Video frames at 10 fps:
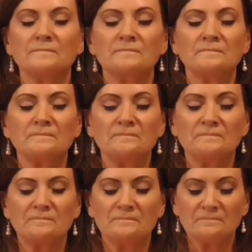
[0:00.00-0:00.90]

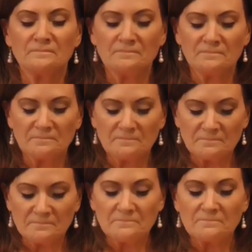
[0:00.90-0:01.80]

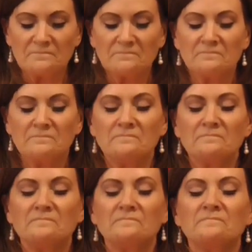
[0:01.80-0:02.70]

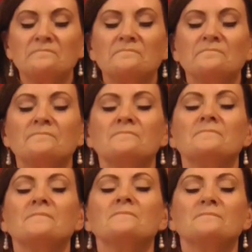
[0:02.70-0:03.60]

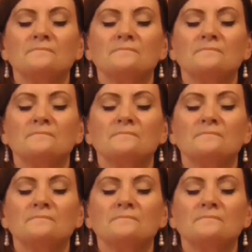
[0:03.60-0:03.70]
(no one is talking)